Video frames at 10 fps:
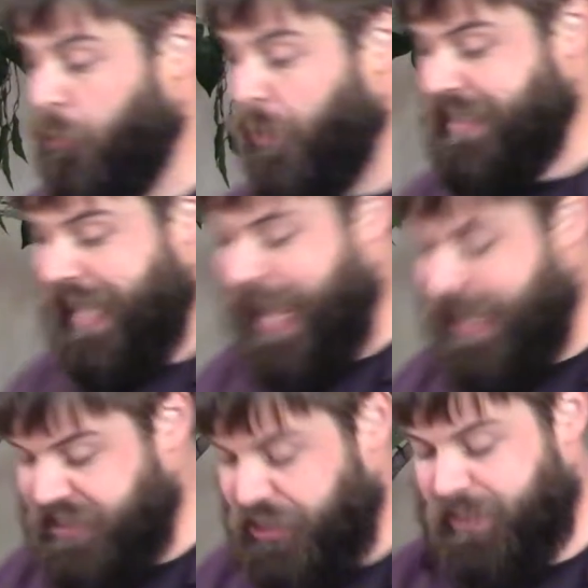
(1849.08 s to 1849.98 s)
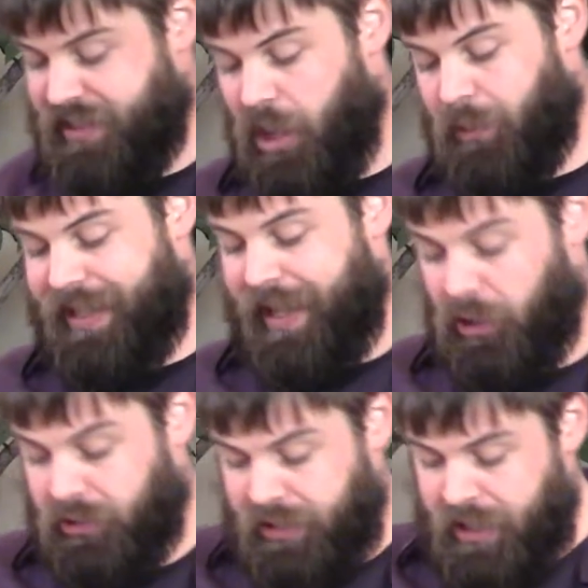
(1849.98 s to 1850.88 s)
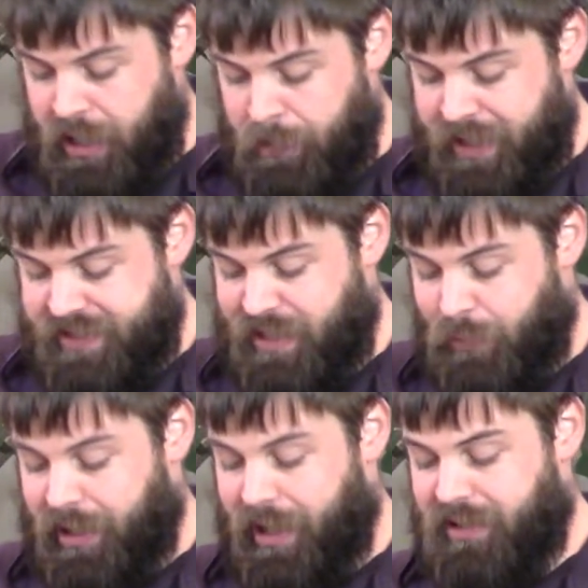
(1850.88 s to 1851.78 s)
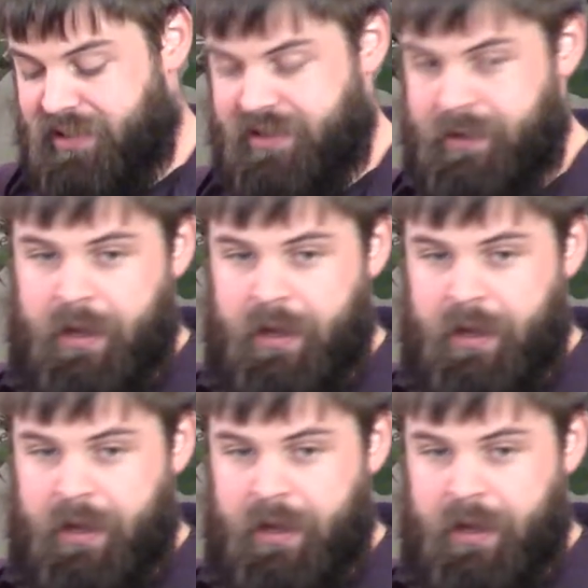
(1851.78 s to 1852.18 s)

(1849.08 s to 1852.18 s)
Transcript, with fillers: going to hand to you is already held by someone else.